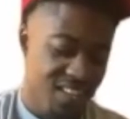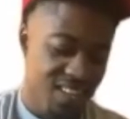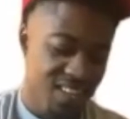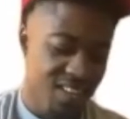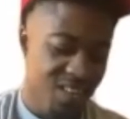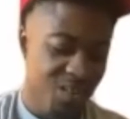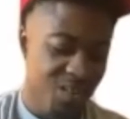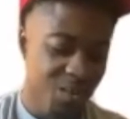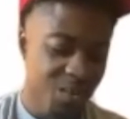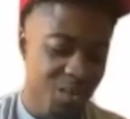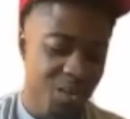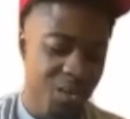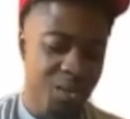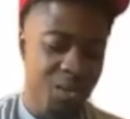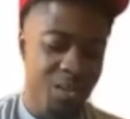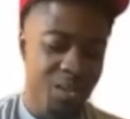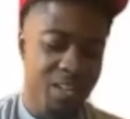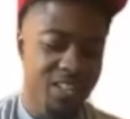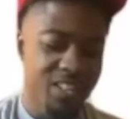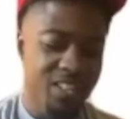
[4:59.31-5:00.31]
I don't know.
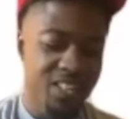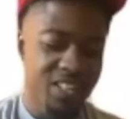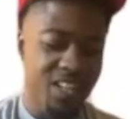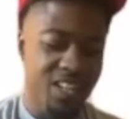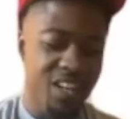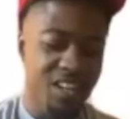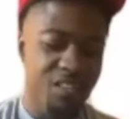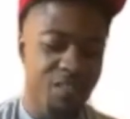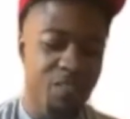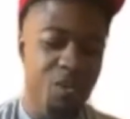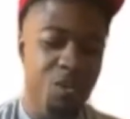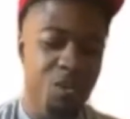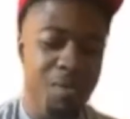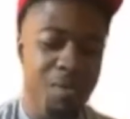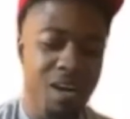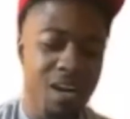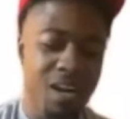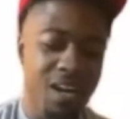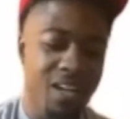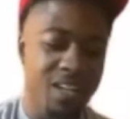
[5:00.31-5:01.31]
It just kind of flew
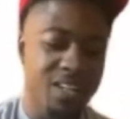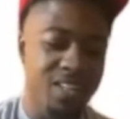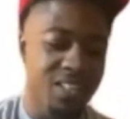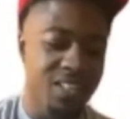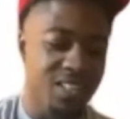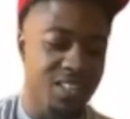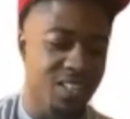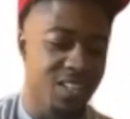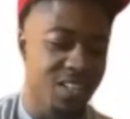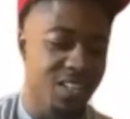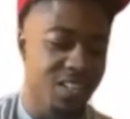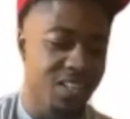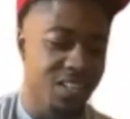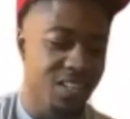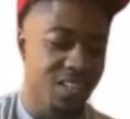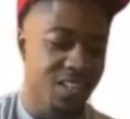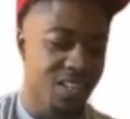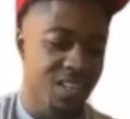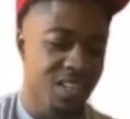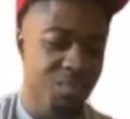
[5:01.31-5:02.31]
by because
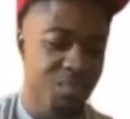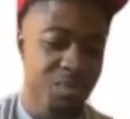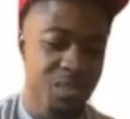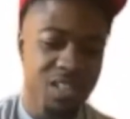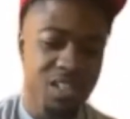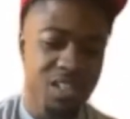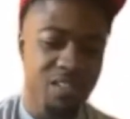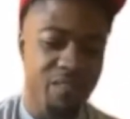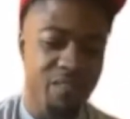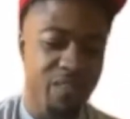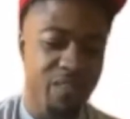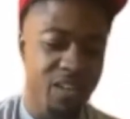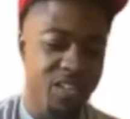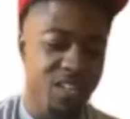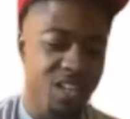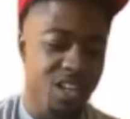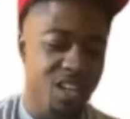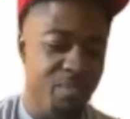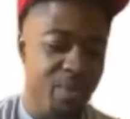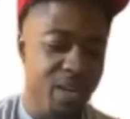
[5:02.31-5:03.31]
let me see. The first
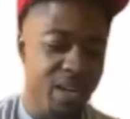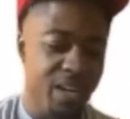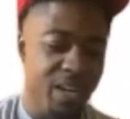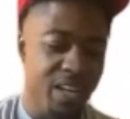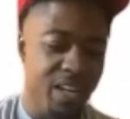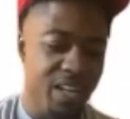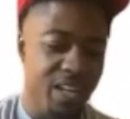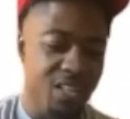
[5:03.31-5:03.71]
game I got like